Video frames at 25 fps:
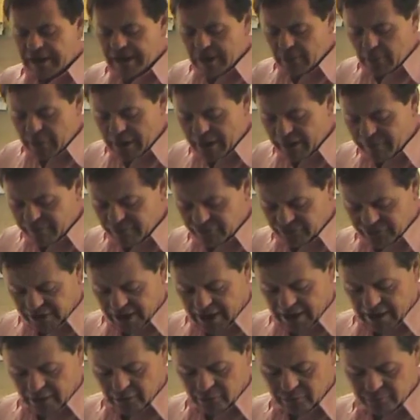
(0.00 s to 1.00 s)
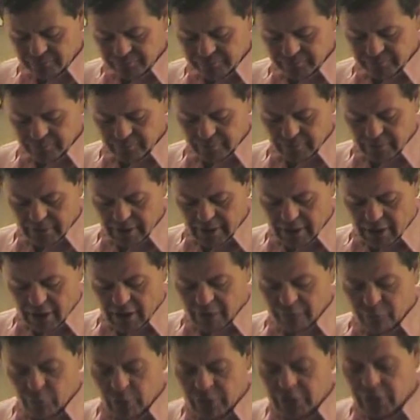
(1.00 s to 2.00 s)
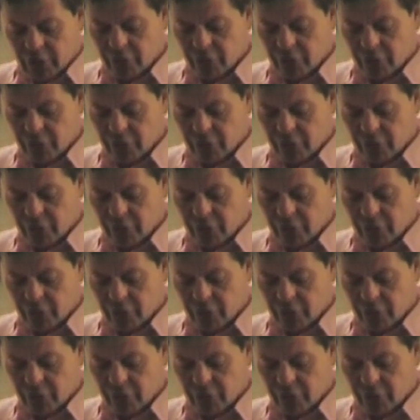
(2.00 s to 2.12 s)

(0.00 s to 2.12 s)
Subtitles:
And we have a scale of